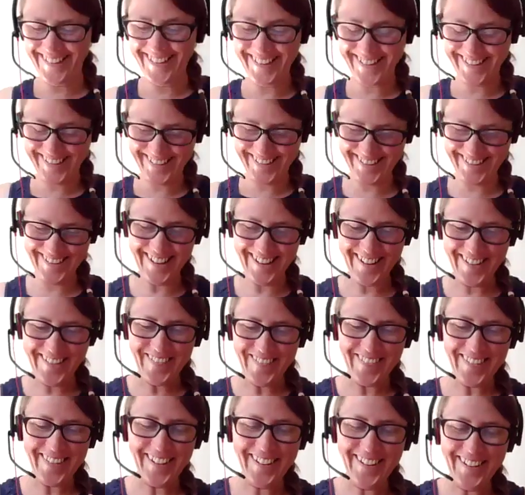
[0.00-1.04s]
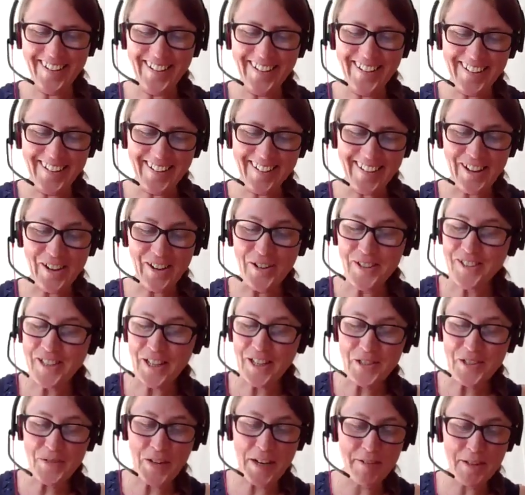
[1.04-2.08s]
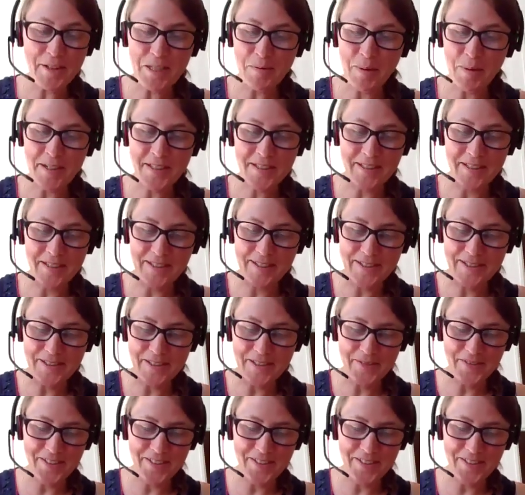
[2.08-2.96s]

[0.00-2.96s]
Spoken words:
does. It all sounds very specialist.